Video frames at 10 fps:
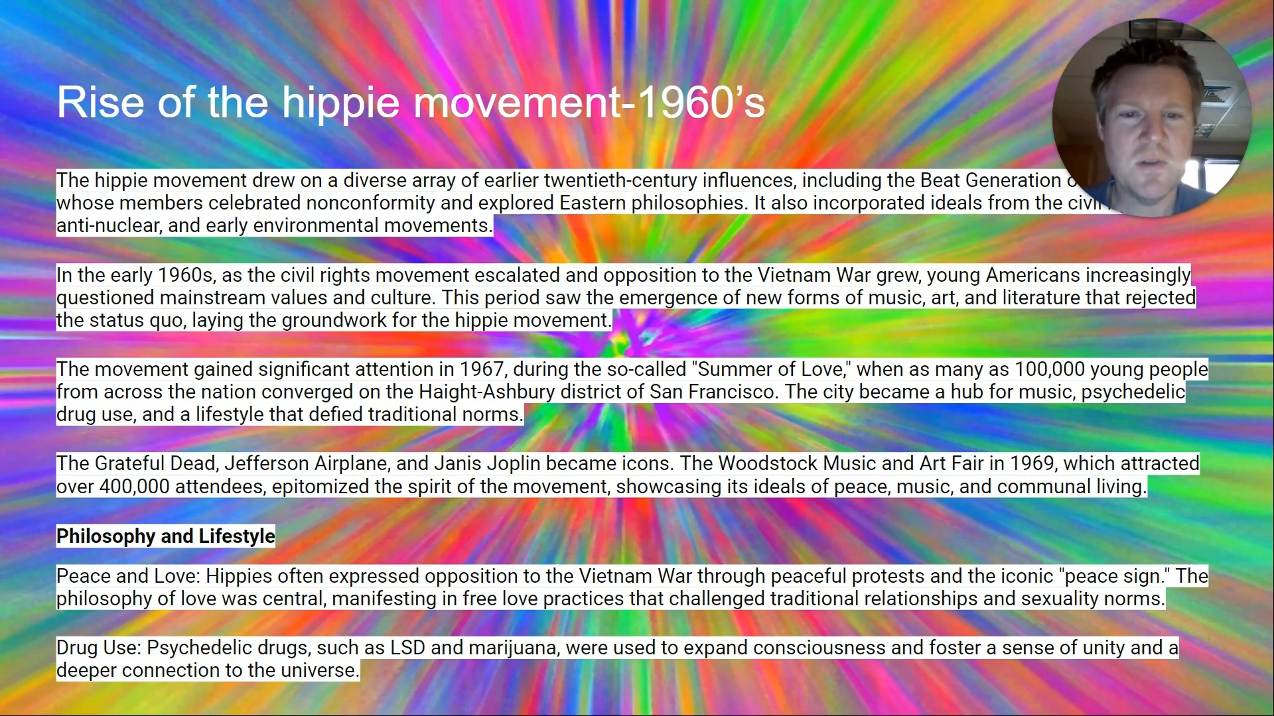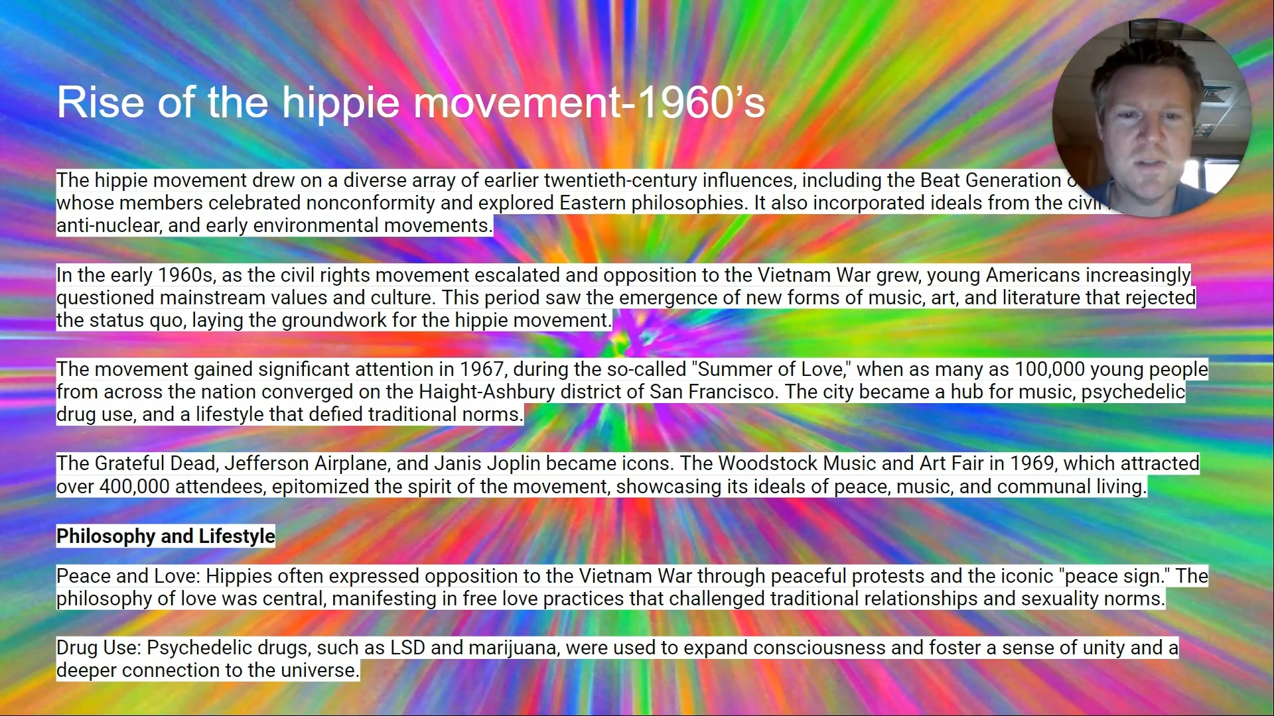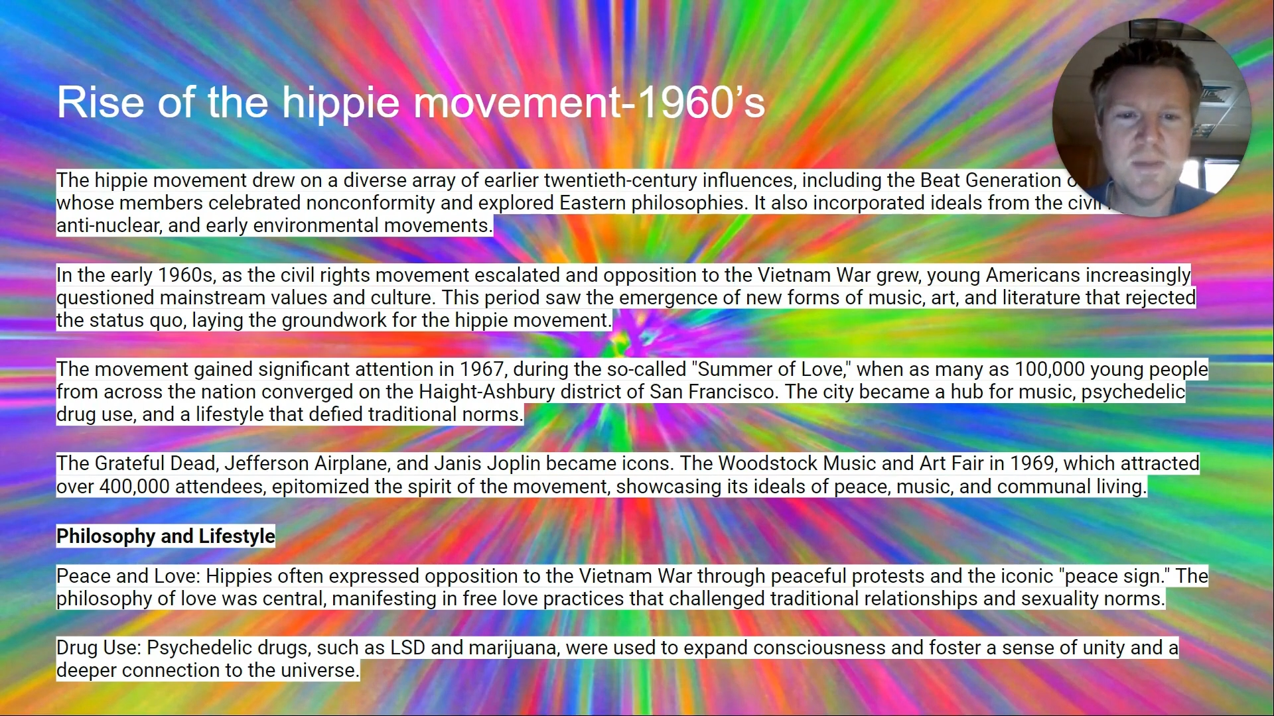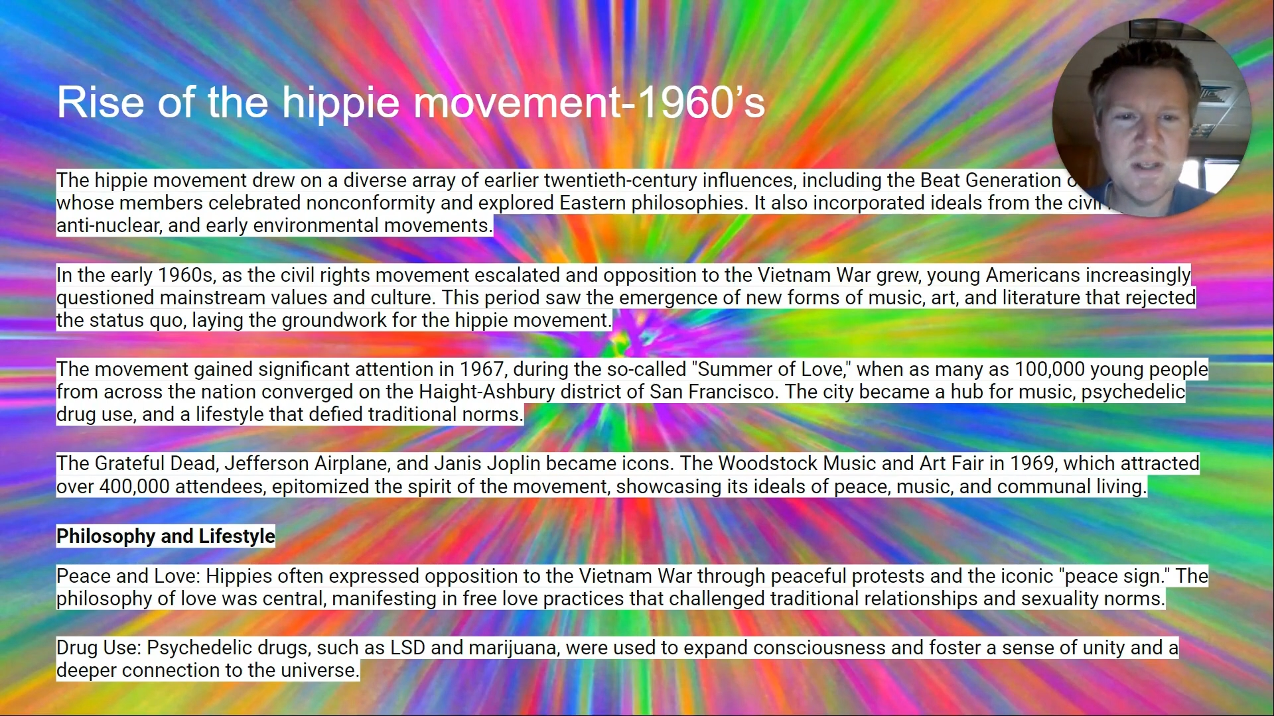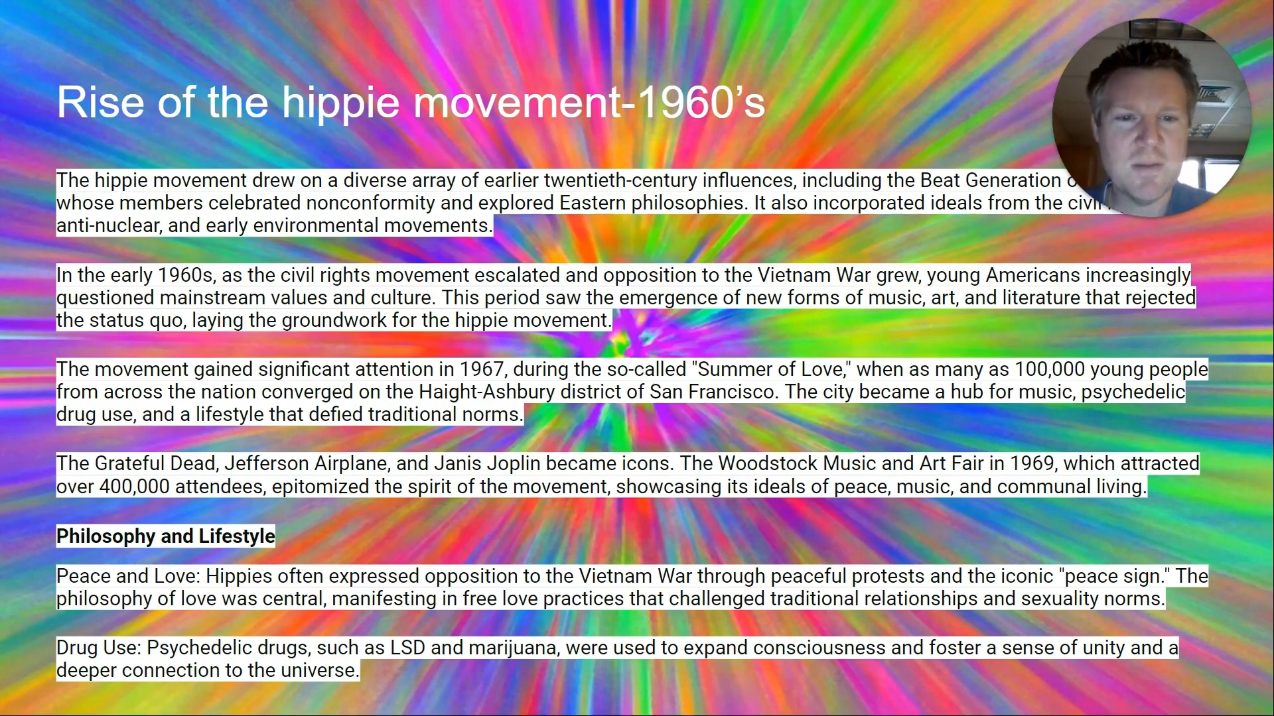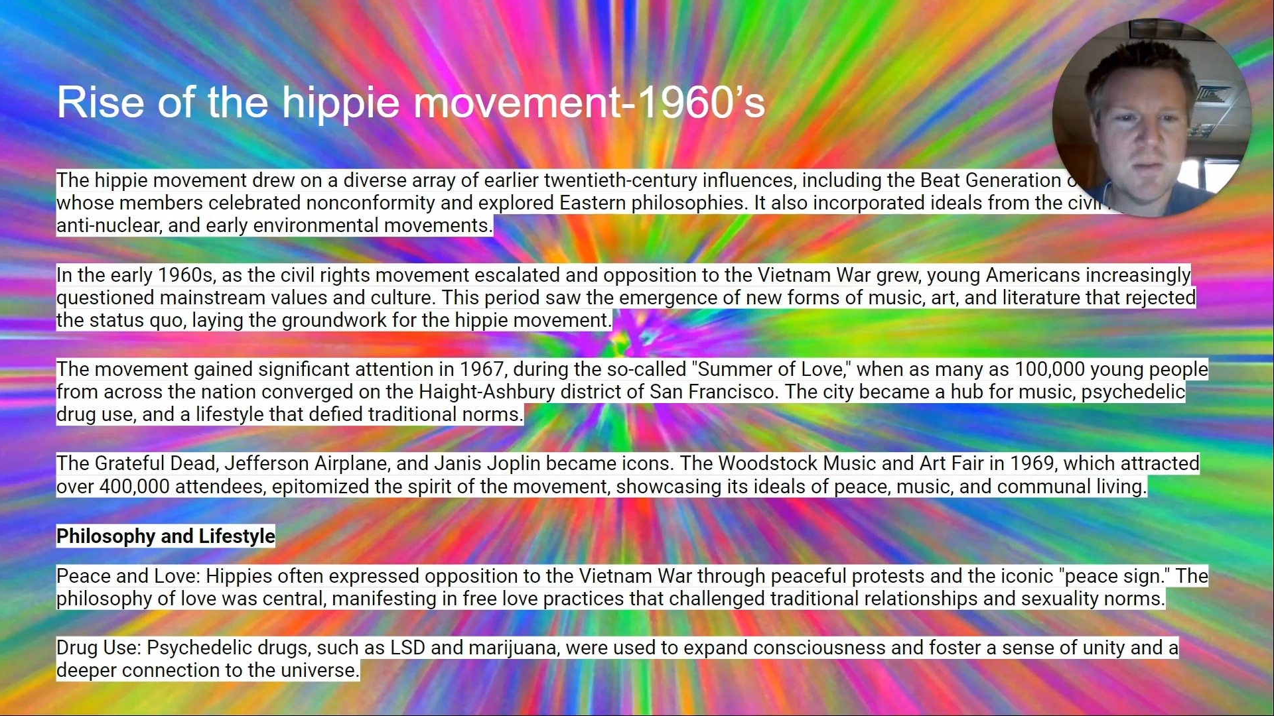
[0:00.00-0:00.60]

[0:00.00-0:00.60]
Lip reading: was being